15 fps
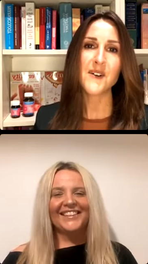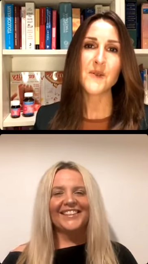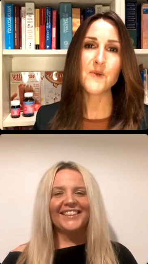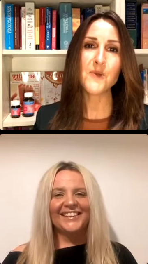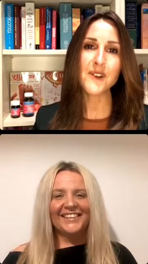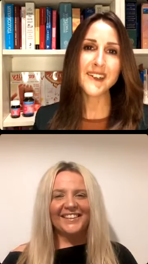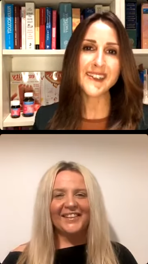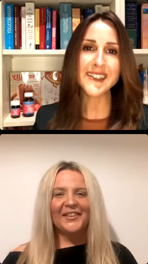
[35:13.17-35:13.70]

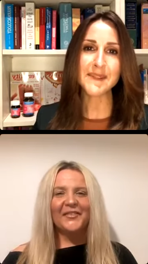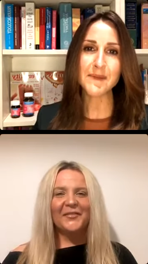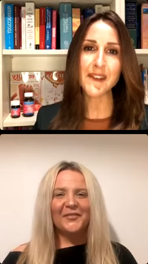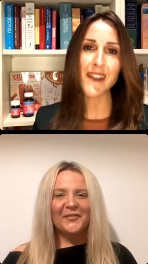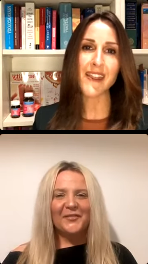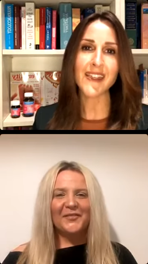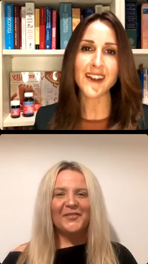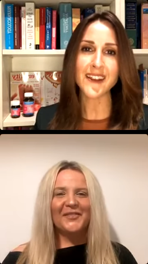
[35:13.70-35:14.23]
Speaker 1: what are yep. some
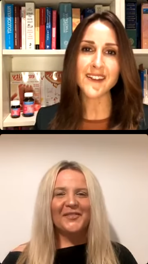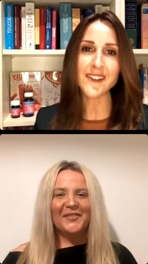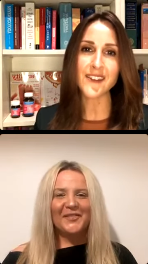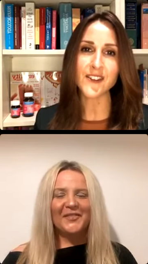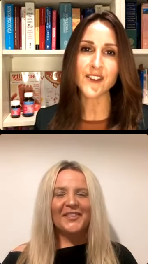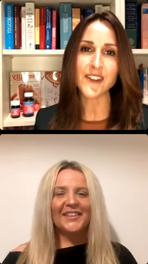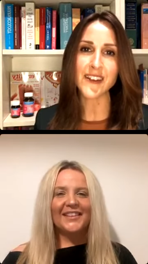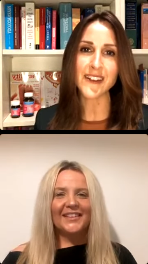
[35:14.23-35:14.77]
of the things
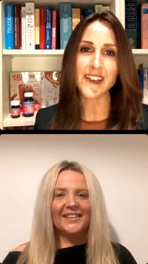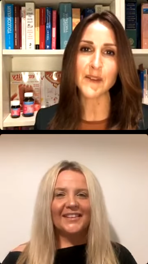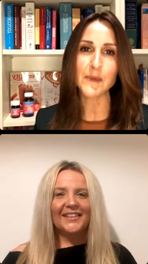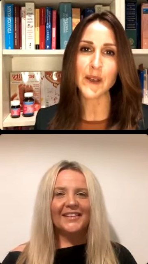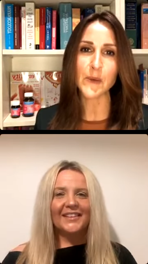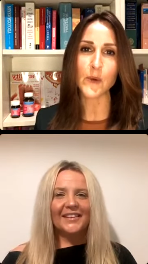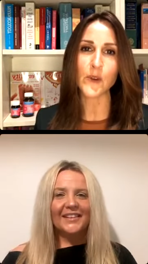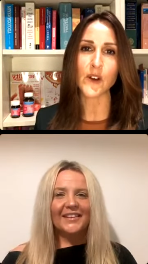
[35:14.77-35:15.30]
that you can let
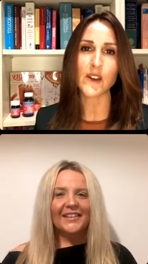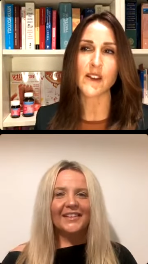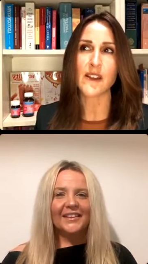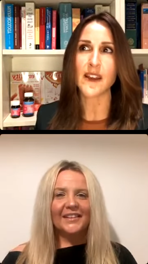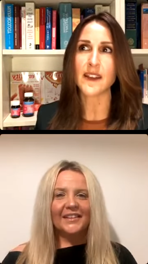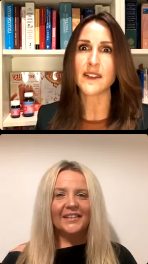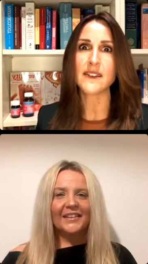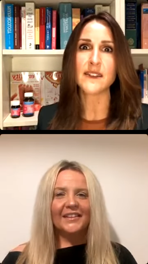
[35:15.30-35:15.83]
people know that
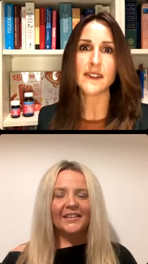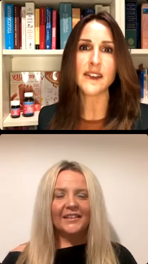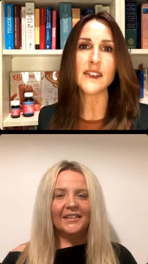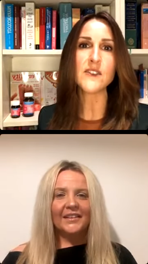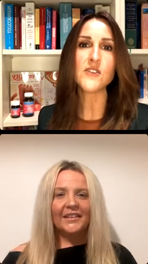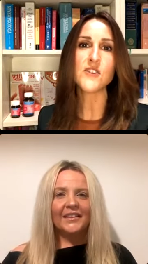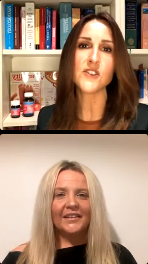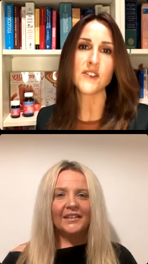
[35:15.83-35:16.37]
they can
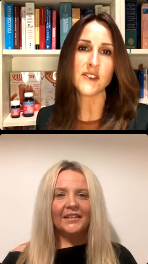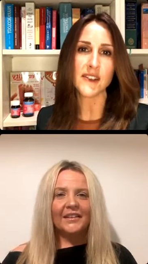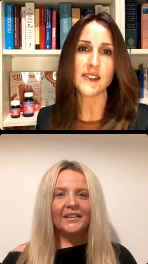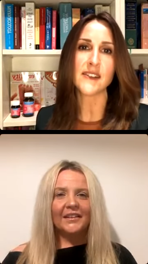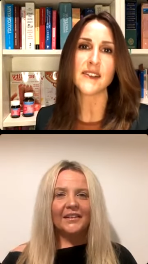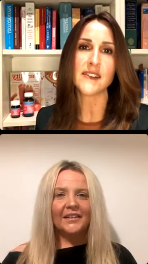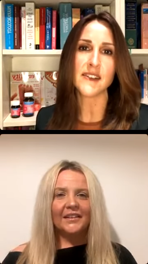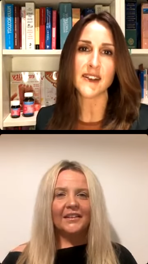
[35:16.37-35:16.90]
introduce
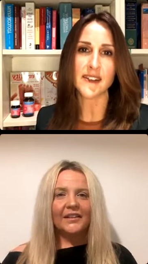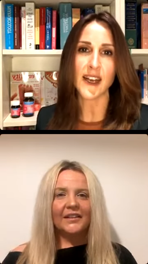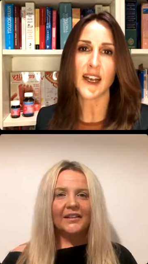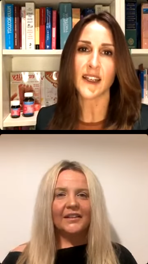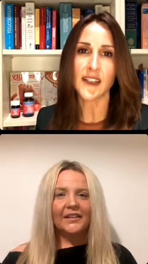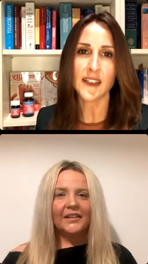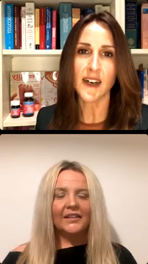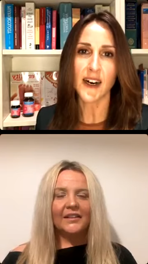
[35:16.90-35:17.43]
this into their
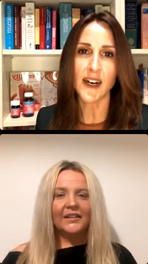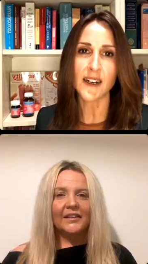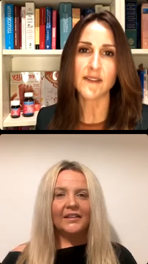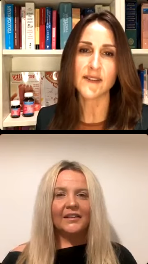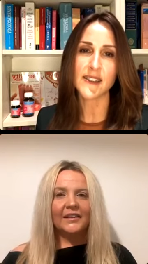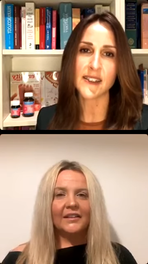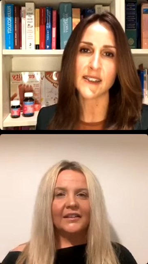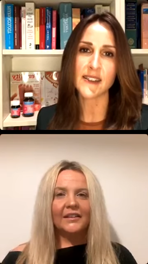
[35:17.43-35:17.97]
daily
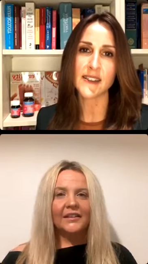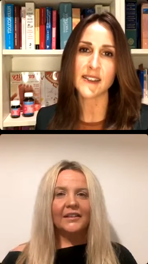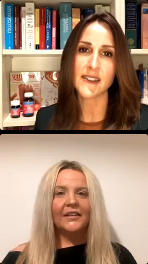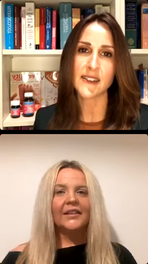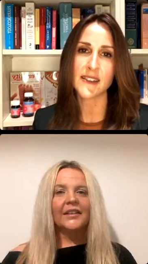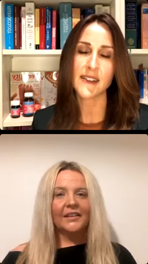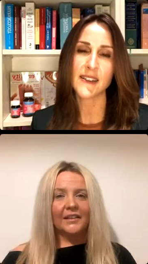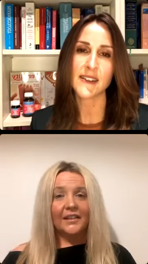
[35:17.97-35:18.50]
lives
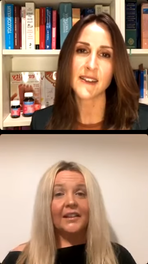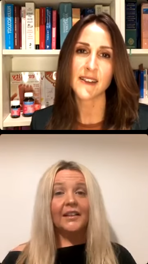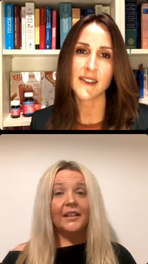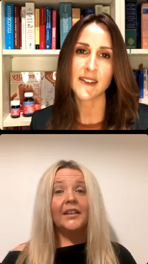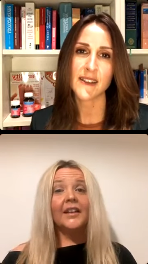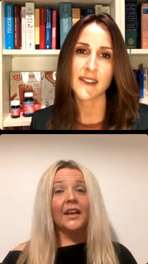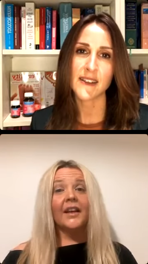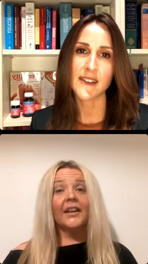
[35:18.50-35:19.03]

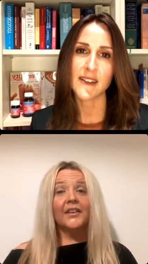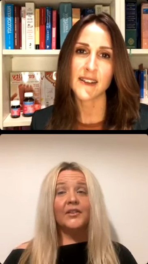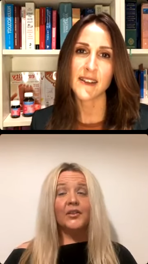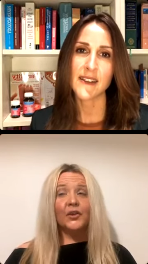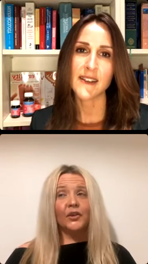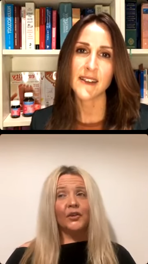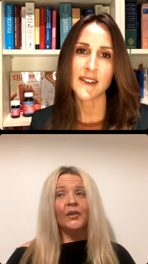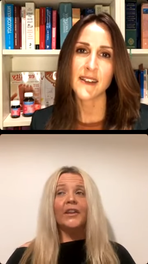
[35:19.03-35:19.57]
Speaker 2: yeah
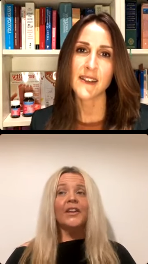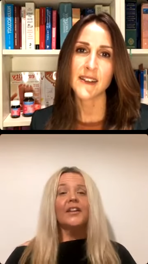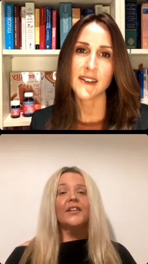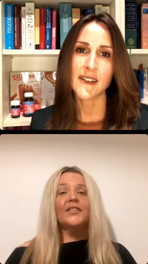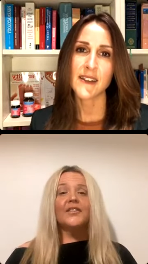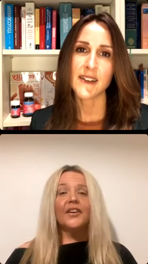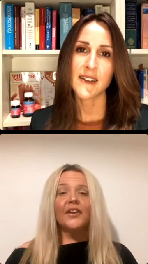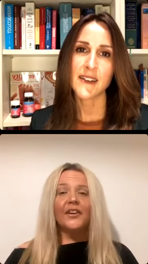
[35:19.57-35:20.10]
sure
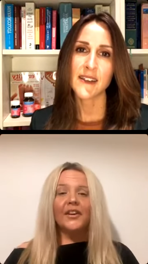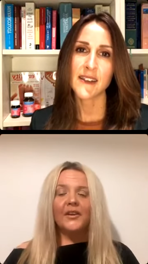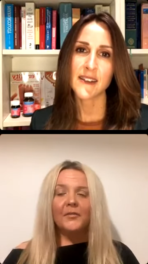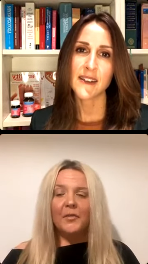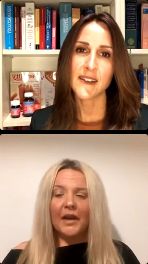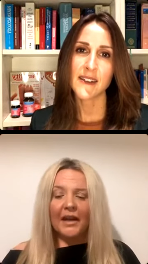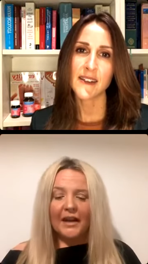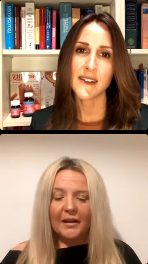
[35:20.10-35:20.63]
so
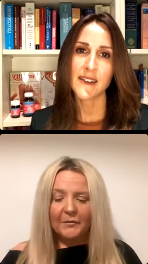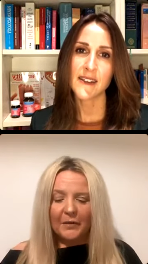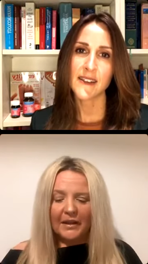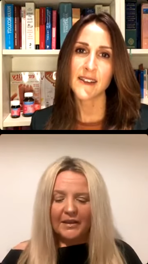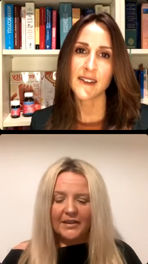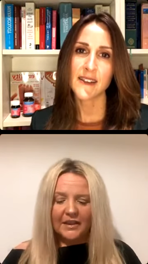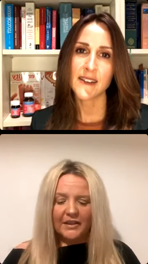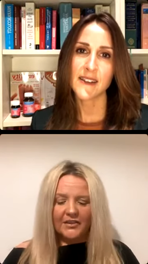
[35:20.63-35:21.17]
um,
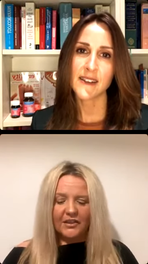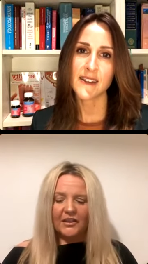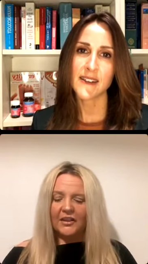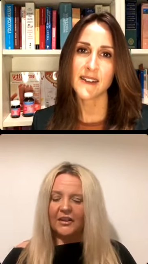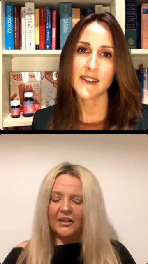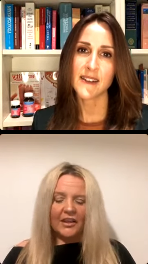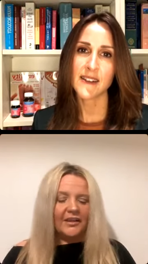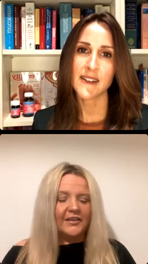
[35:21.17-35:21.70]
meditation
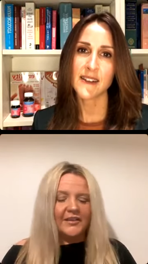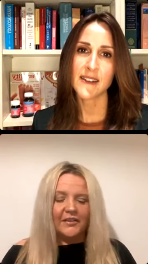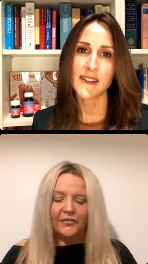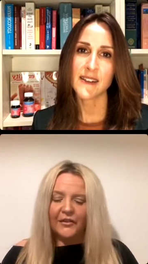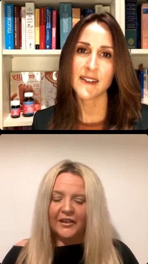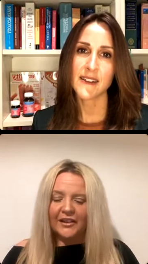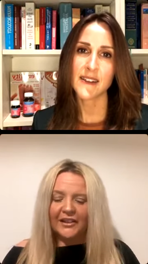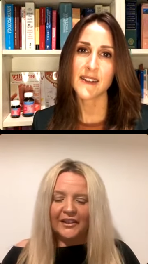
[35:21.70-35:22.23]
yeah
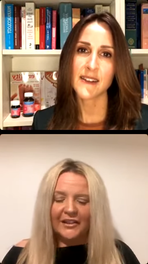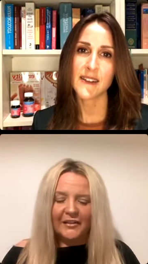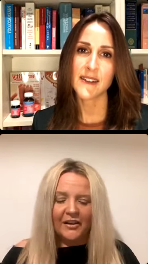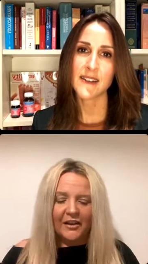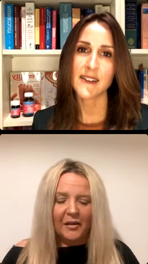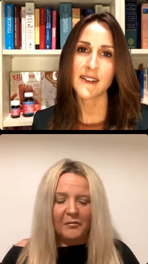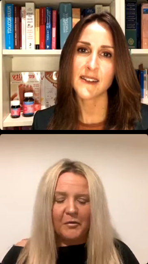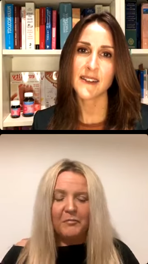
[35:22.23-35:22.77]
definitely
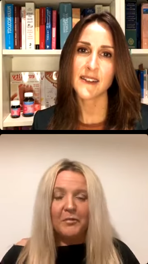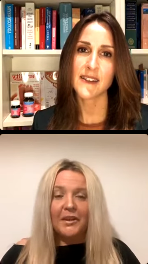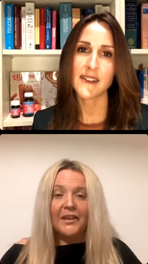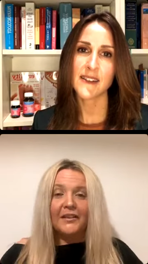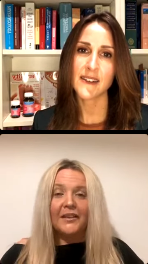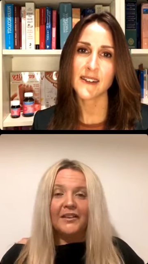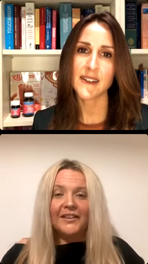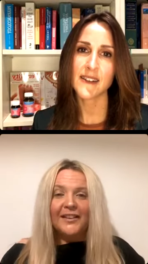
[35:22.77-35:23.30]
i'm a
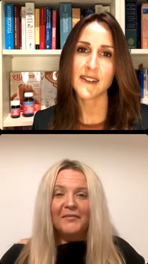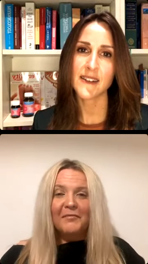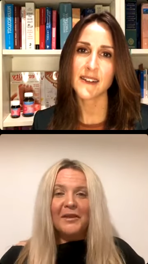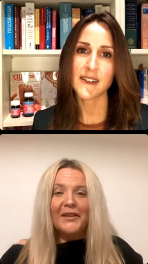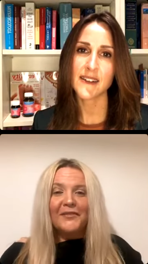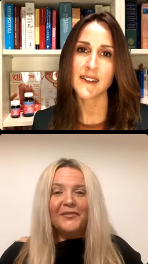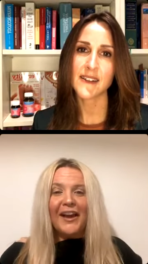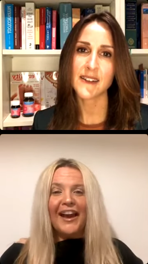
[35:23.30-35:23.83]
big
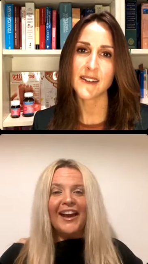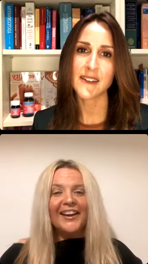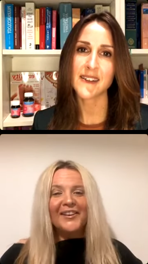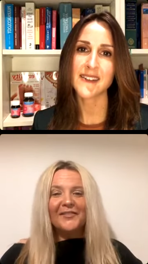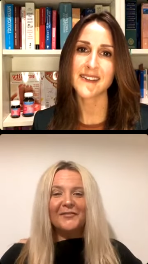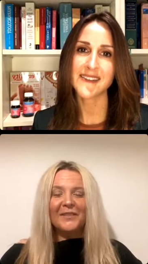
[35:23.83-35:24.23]
big fan of